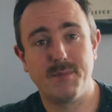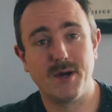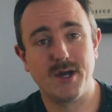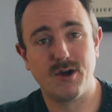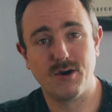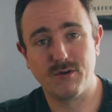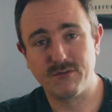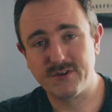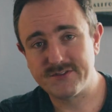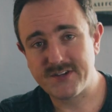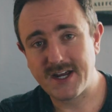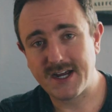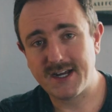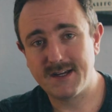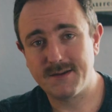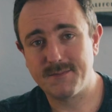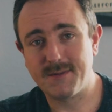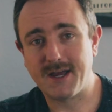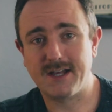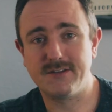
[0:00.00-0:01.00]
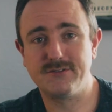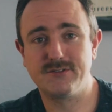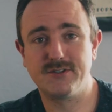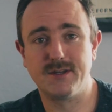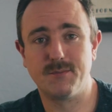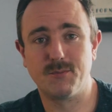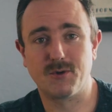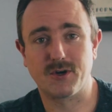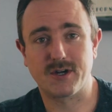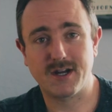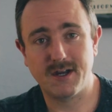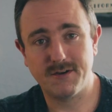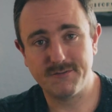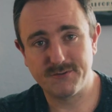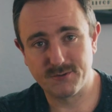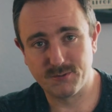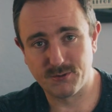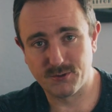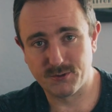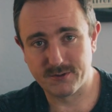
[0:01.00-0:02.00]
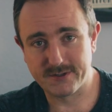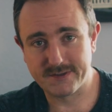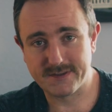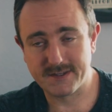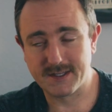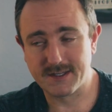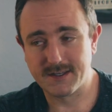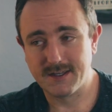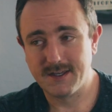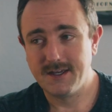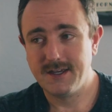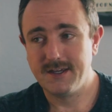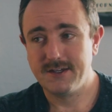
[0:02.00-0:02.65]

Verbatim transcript: but over time, as you get more comfortable with it,